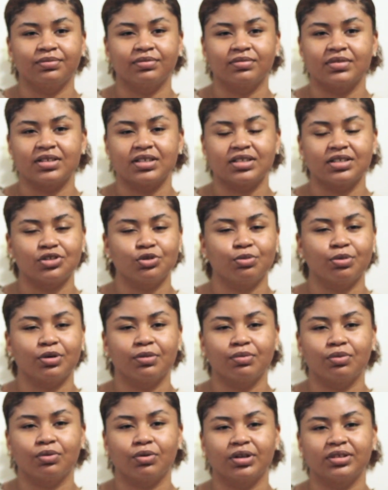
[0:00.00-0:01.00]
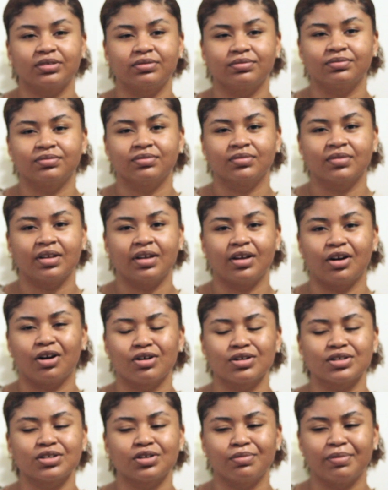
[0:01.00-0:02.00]
This is super important, and
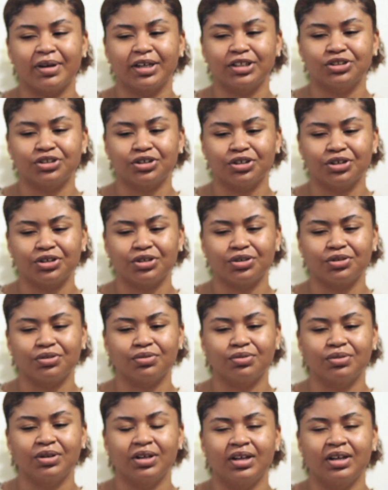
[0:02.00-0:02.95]
also make sure you